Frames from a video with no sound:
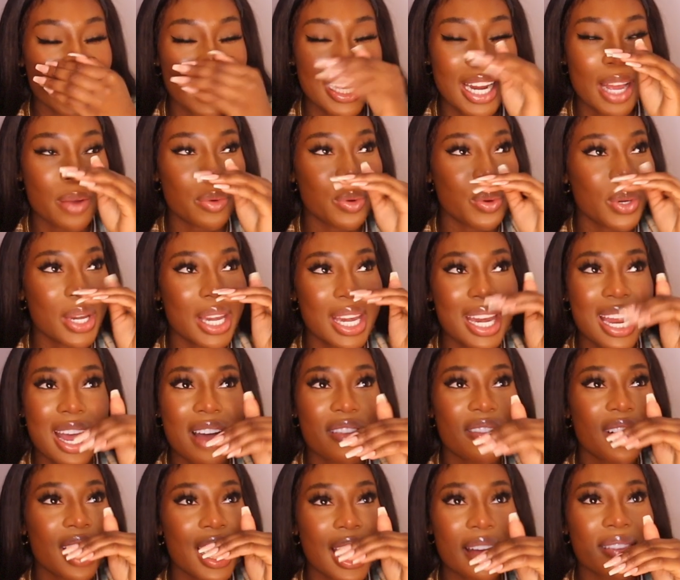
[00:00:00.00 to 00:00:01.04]
and I will
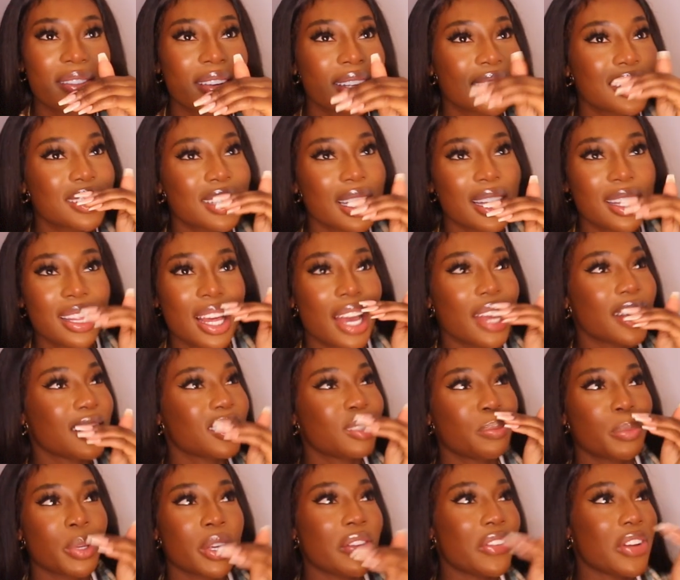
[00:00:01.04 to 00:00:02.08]
never ever say that
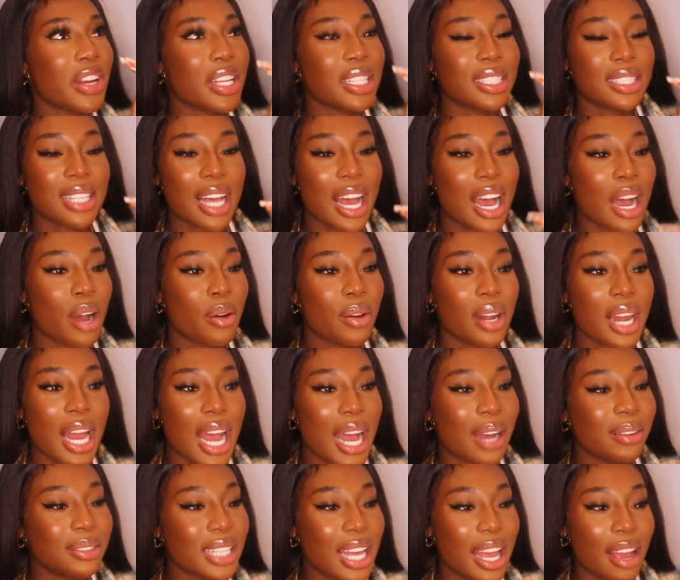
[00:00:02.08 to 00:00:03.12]
experience out
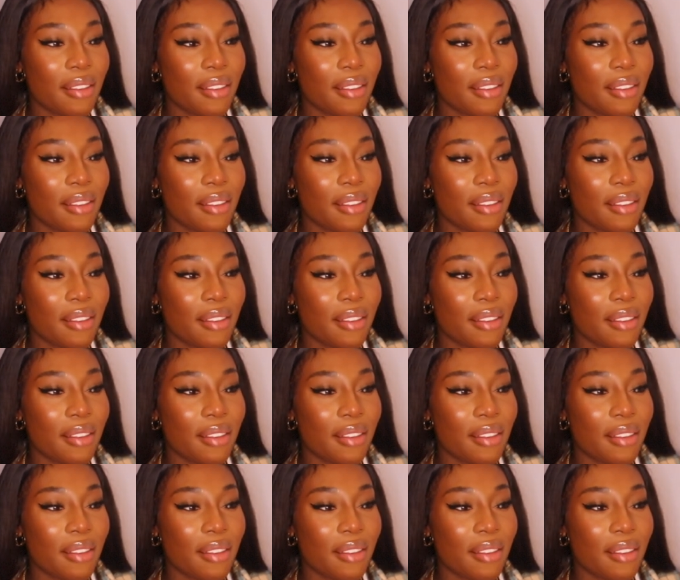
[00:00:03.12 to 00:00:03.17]
loud